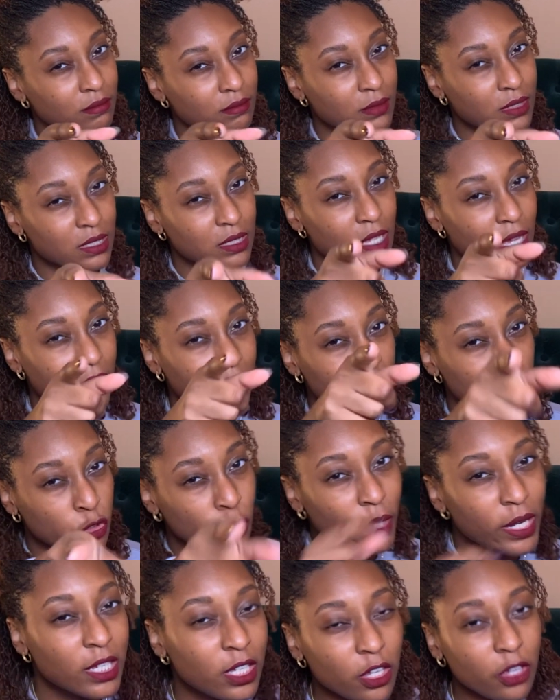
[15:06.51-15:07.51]
it's how they
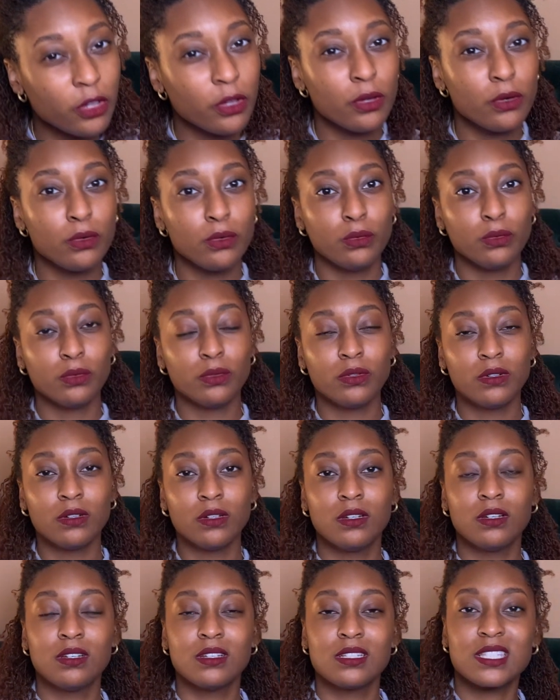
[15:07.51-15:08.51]
trick you.
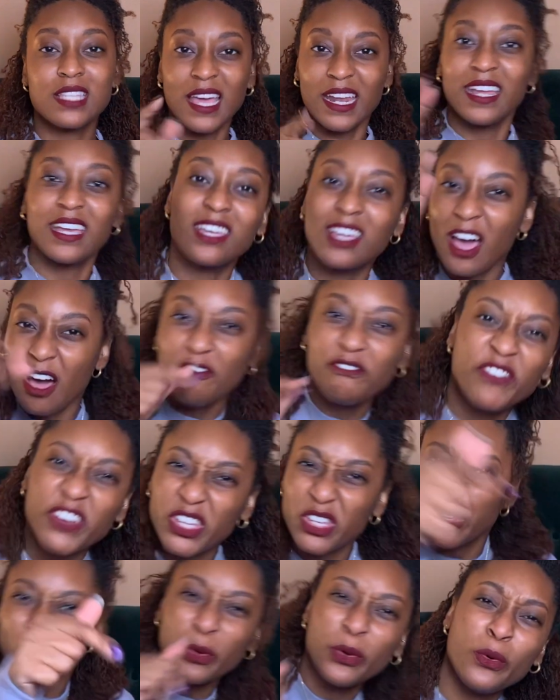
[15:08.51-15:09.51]
It's how they come for
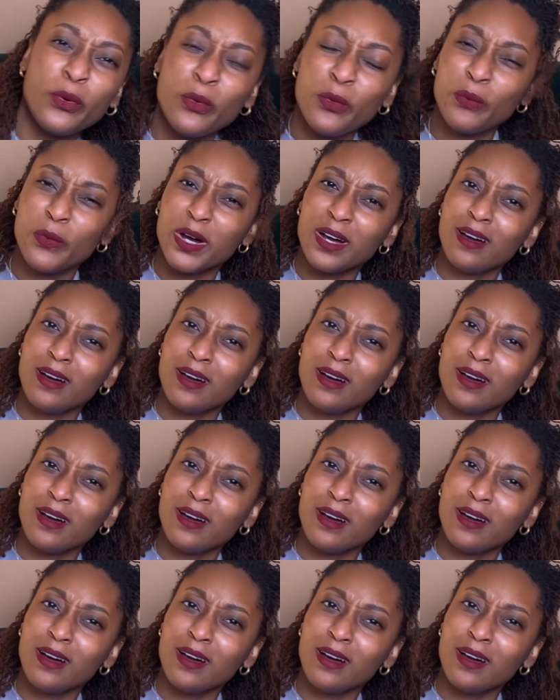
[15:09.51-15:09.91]
you.